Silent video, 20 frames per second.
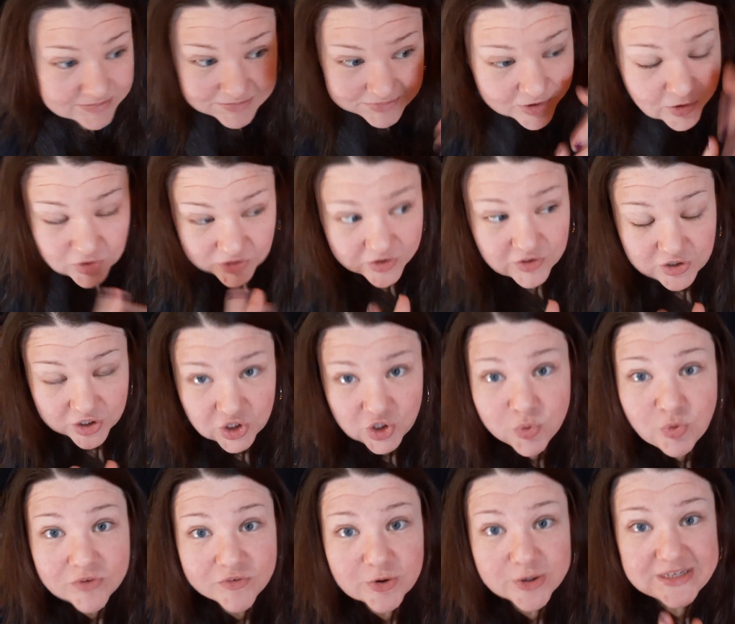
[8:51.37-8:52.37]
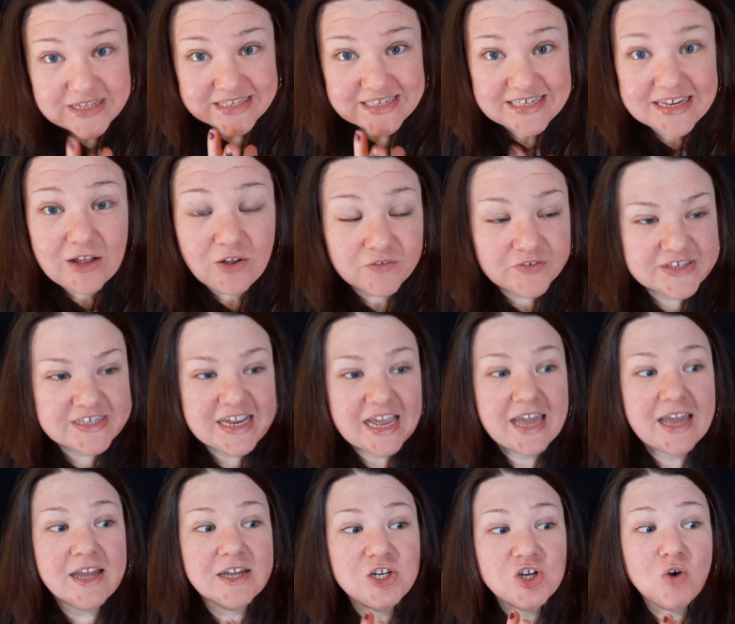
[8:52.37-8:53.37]
the, the, the universe itself
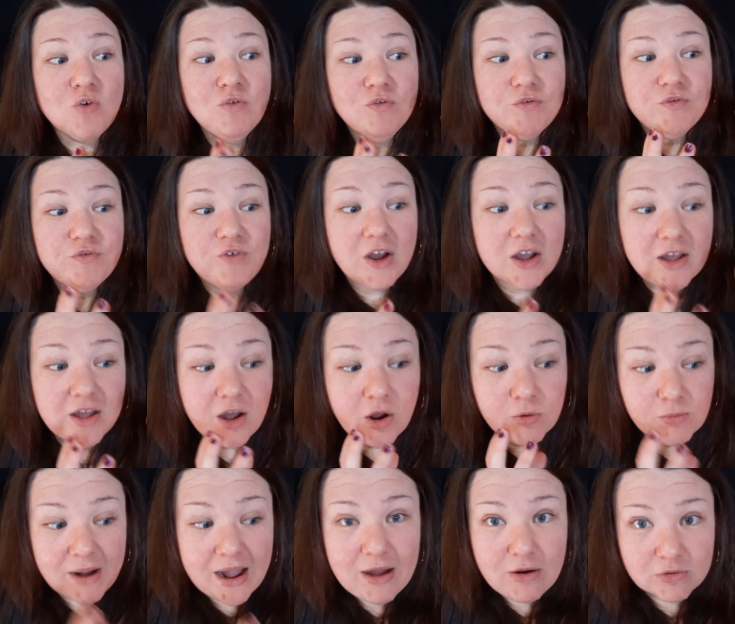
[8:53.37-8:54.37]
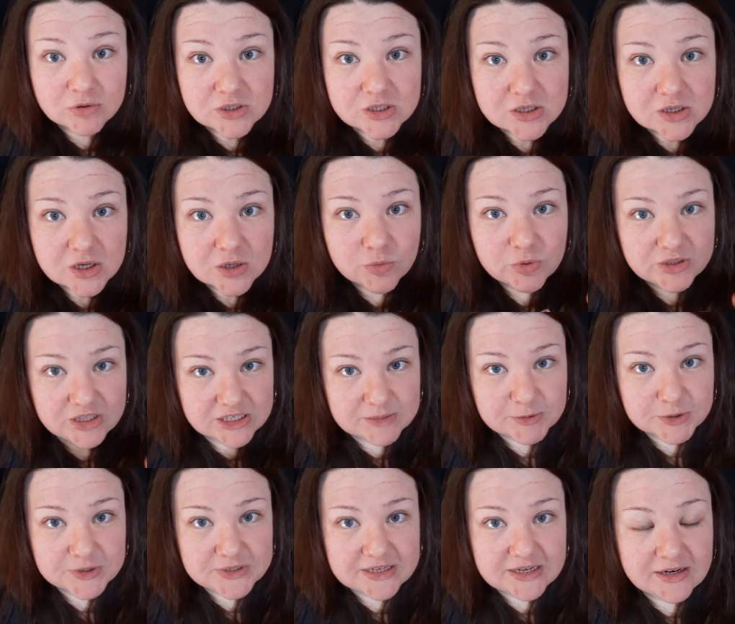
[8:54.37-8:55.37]
saying, don't fuck around with this
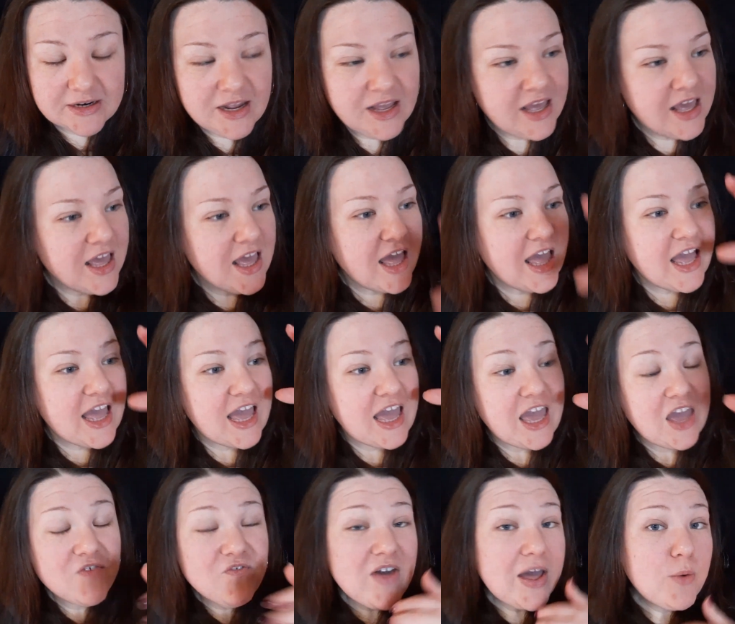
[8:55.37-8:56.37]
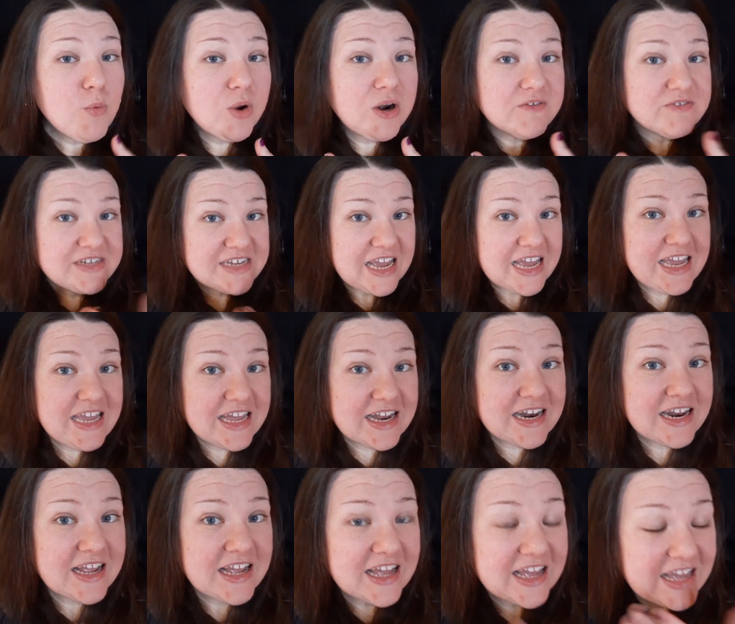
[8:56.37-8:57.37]
person. If I would have
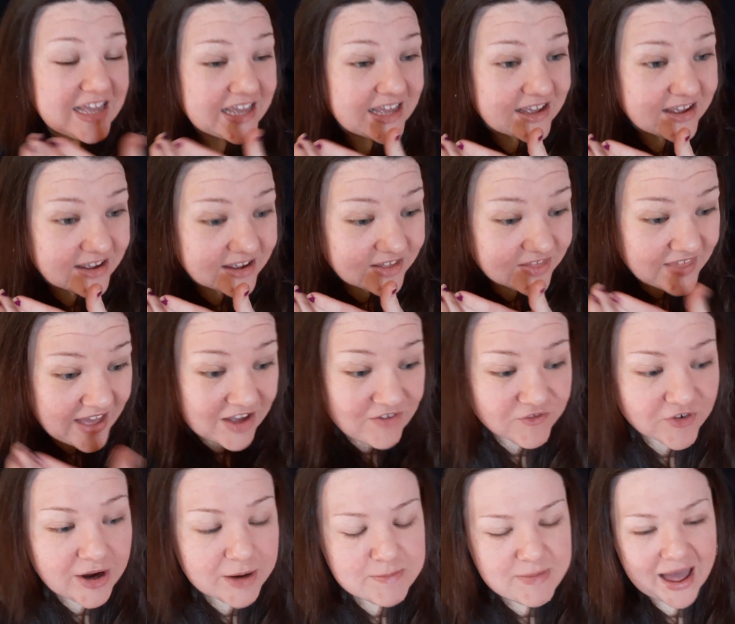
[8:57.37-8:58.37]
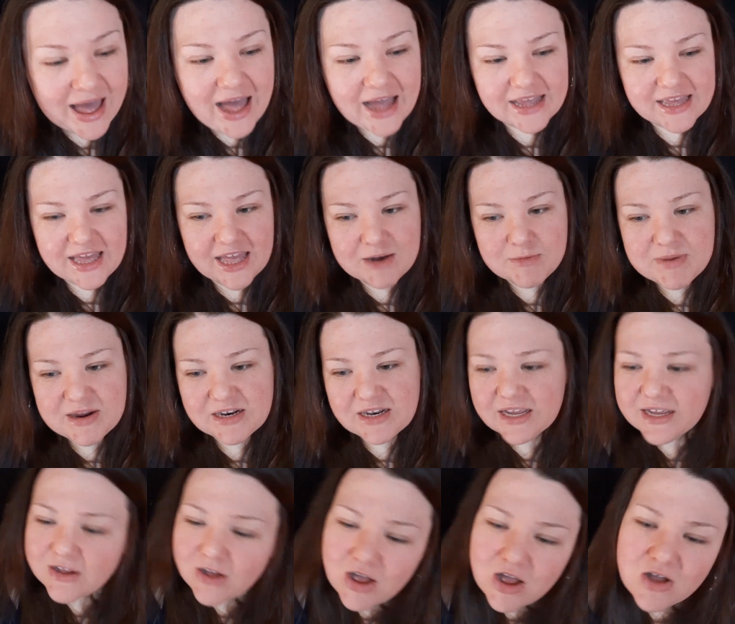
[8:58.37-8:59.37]
taken that friend back and been
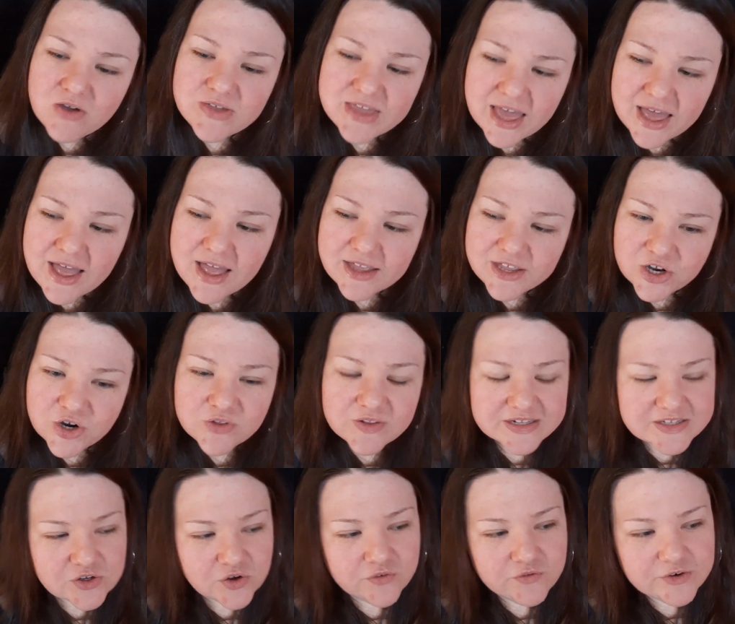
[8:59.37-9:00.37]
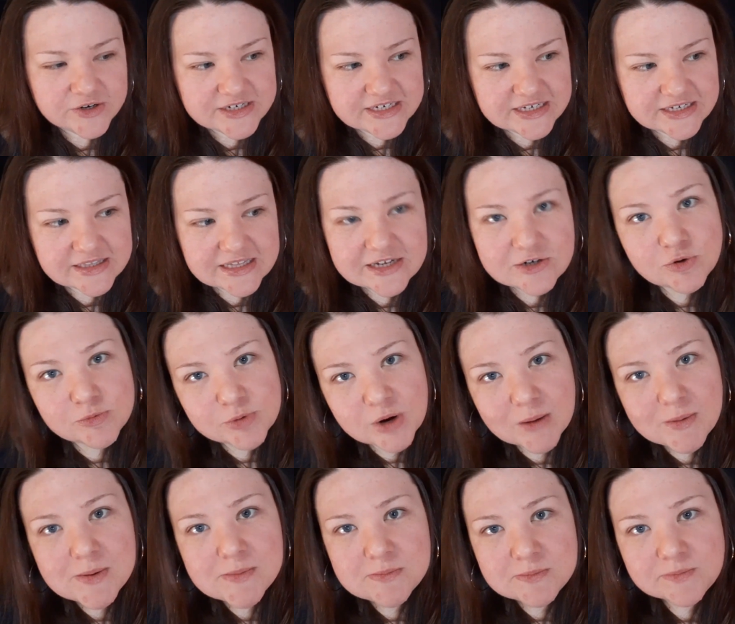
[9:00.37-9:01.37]
like, oh yeah, you know, let's go for tea, like no
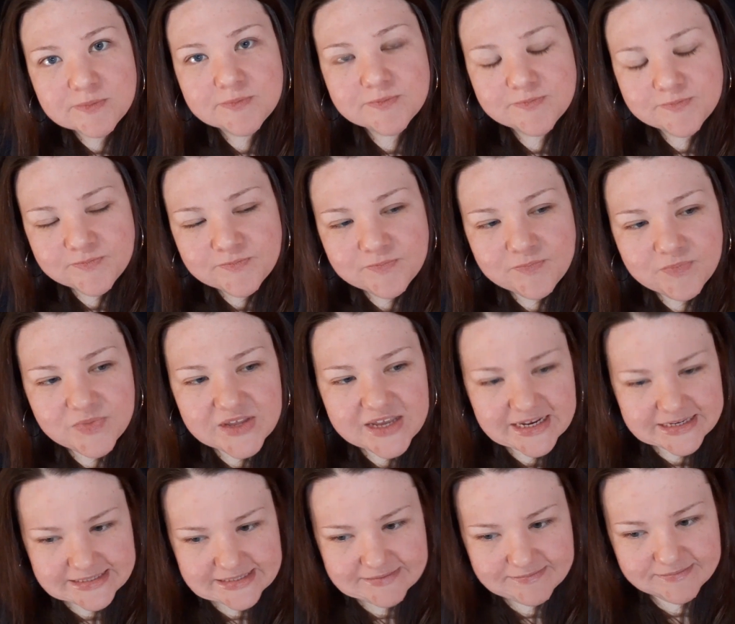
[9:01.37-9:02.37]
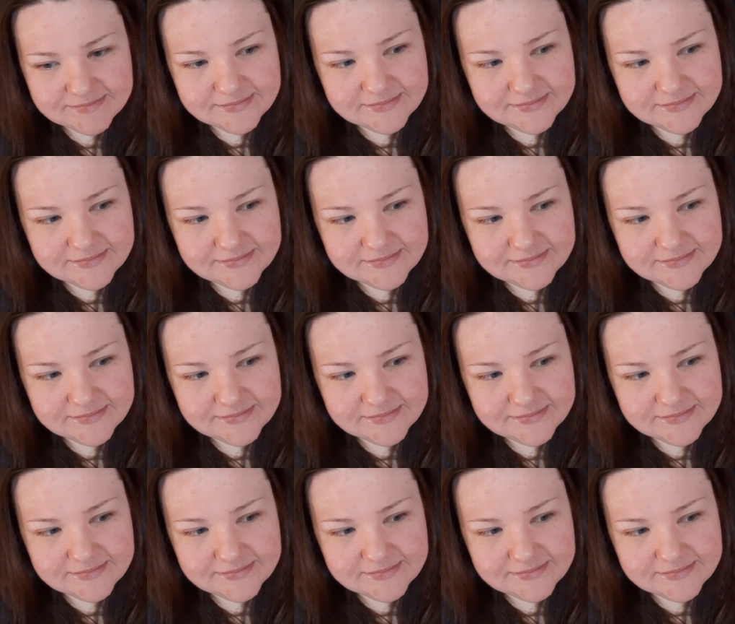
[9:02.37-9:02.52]
problem. Mm -hmm. Yes.